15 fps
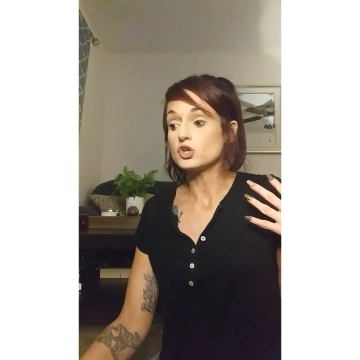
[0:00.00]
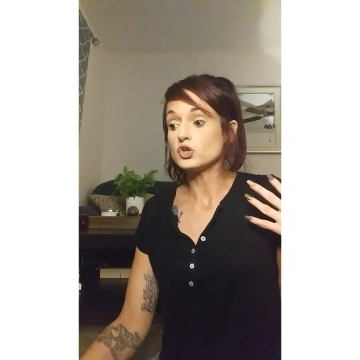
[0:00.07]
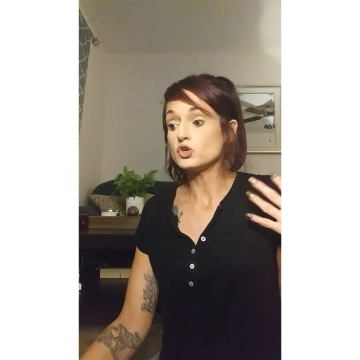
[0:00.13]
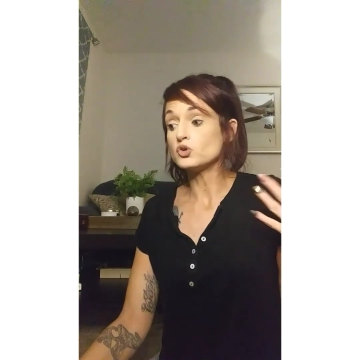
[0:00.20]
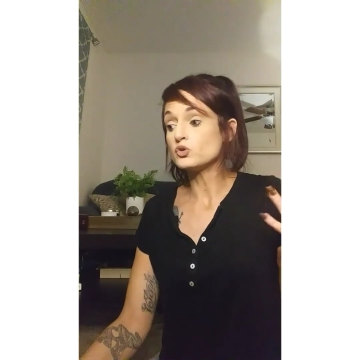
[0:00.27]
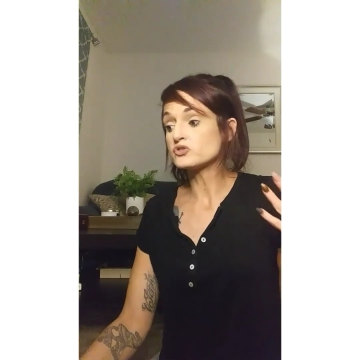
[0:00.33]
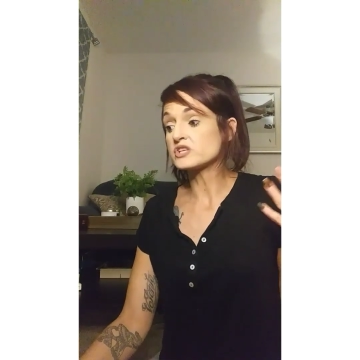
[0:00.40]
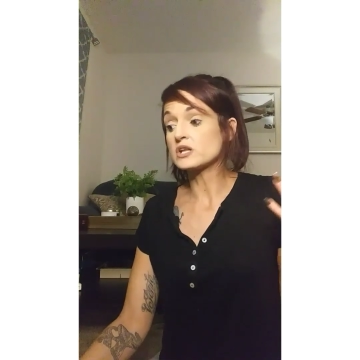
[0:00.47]

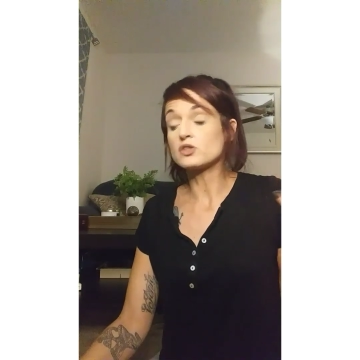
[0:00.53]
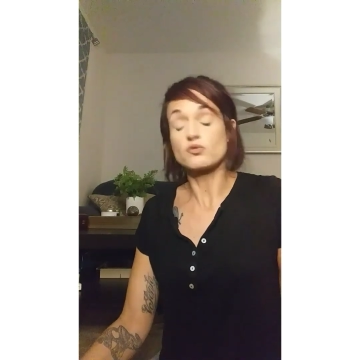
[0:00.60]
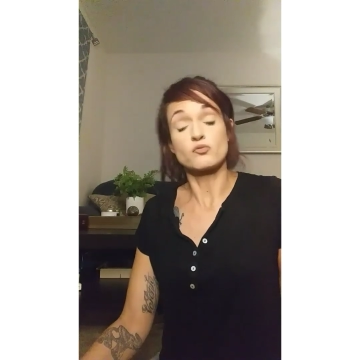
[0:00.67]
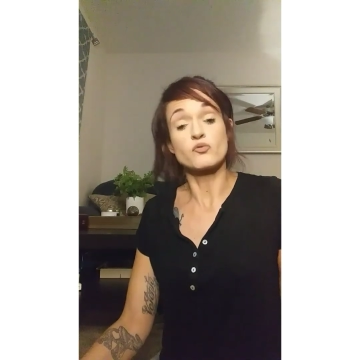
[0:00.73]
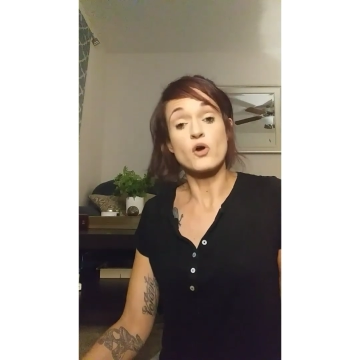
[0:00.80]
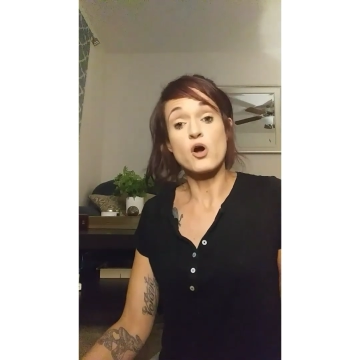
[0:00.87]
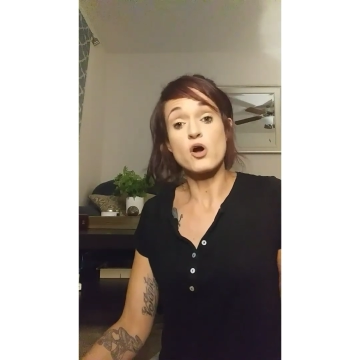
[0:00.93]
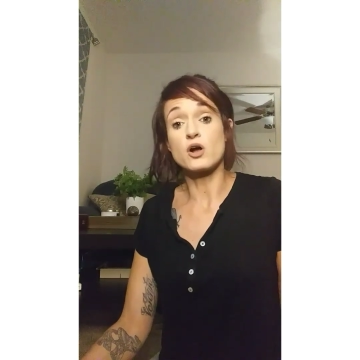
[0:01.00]
using the
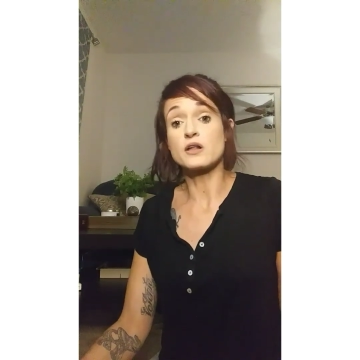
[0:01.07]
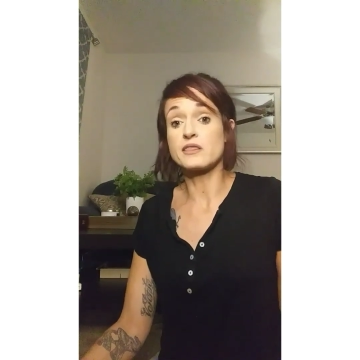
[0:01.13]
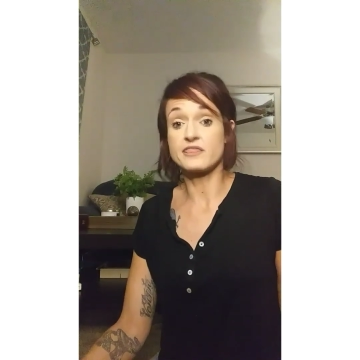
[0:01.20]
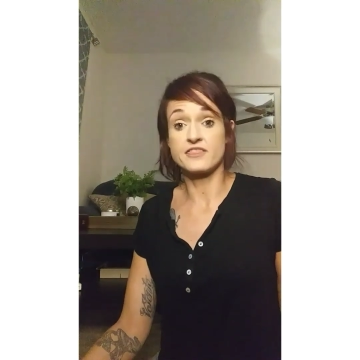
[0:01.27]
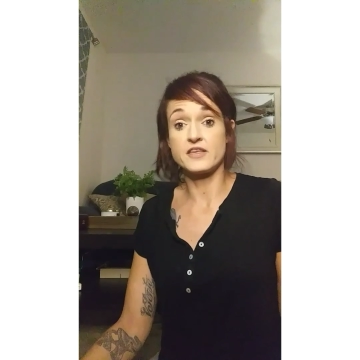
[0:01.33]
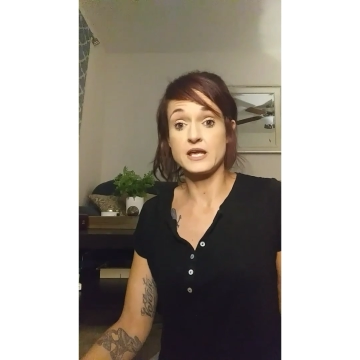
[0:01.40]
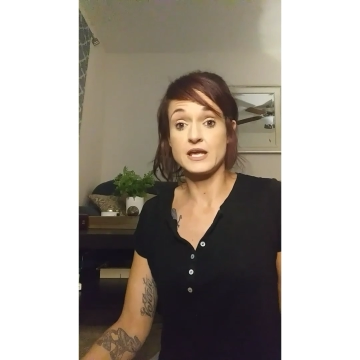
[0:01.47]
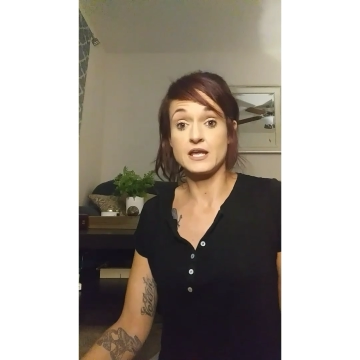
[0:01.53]
wrong
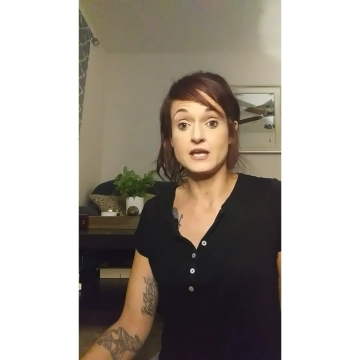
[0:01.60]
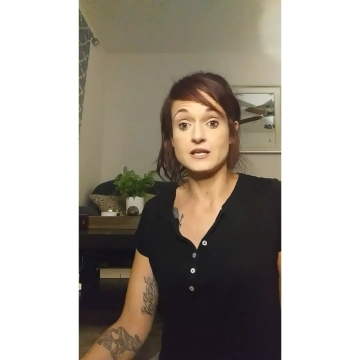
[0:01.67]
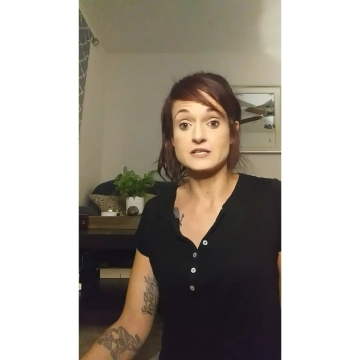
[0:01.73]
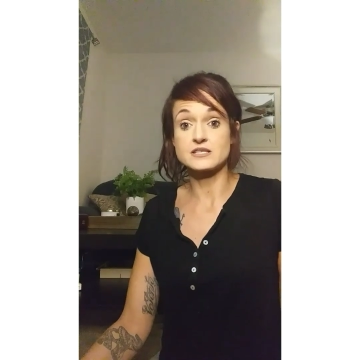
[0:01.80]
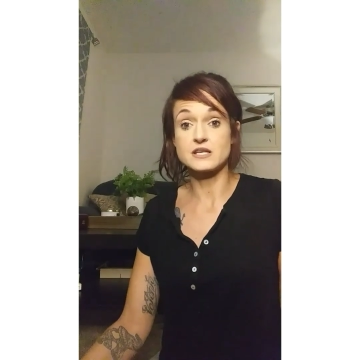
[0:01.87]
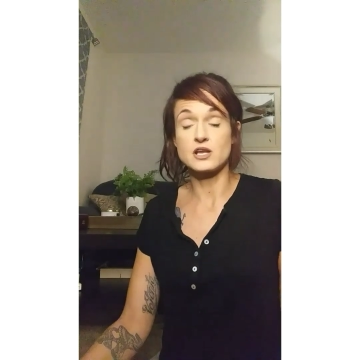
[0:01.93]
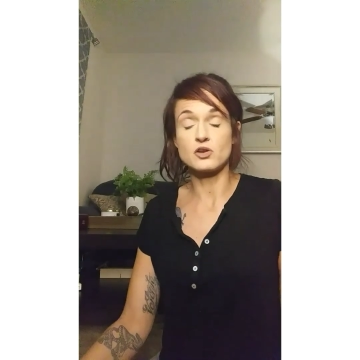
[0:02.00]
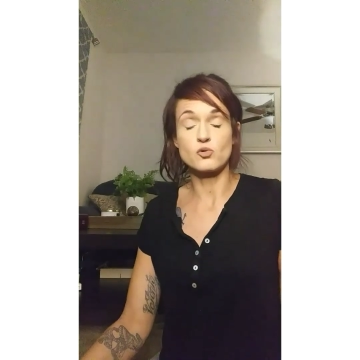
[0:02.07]

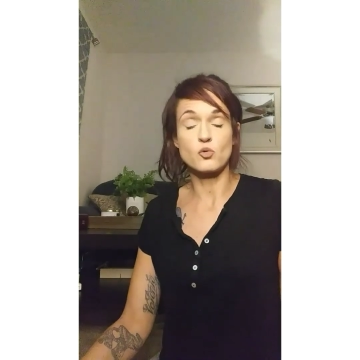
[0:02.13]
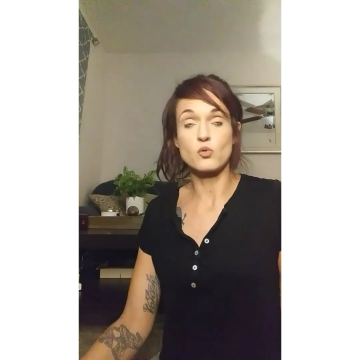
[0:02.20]
things in